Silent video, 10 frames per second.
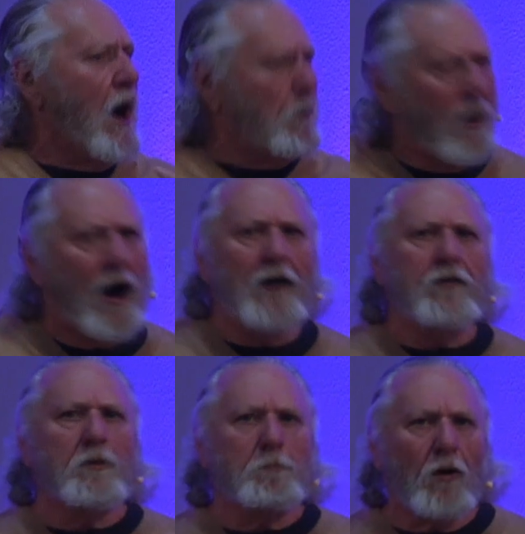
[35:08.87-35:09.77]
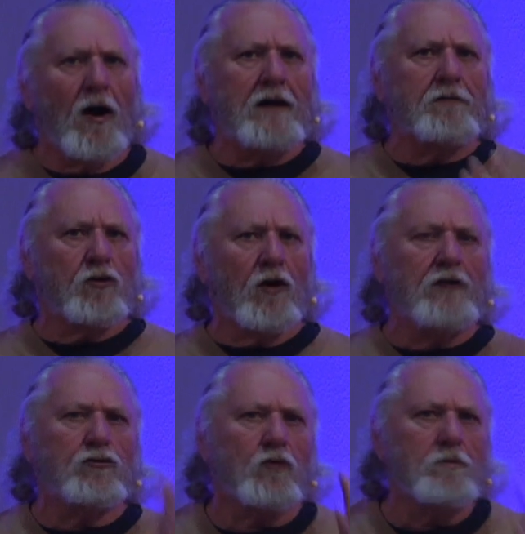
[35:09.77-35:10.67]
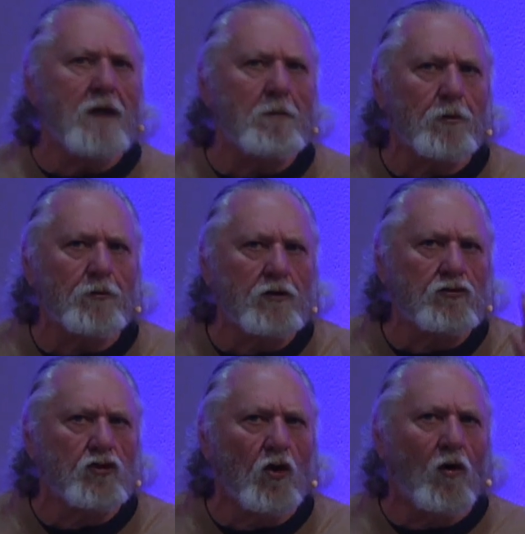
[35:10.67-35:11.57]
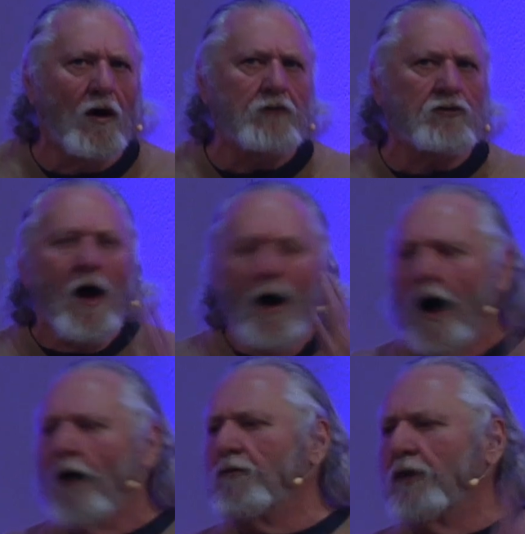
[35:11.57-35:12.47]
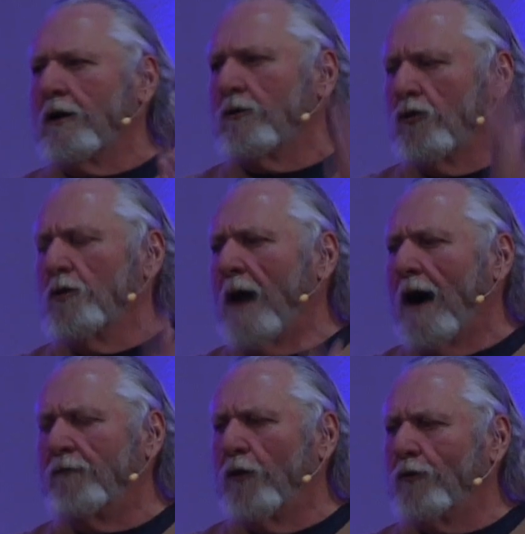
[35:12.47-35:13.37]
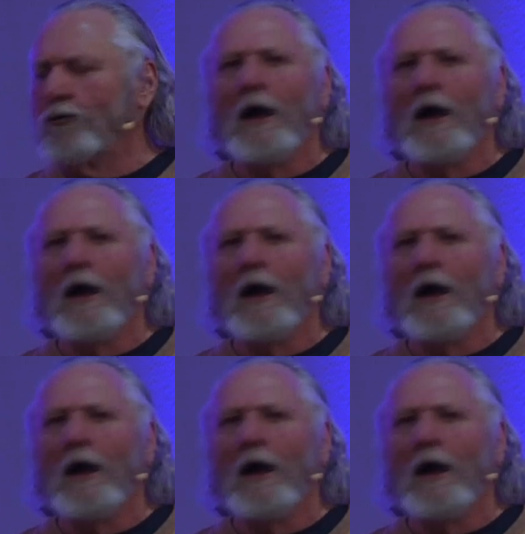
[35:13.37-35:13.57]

upon the bride of Christ. Remember the joys of the ketubah, folks.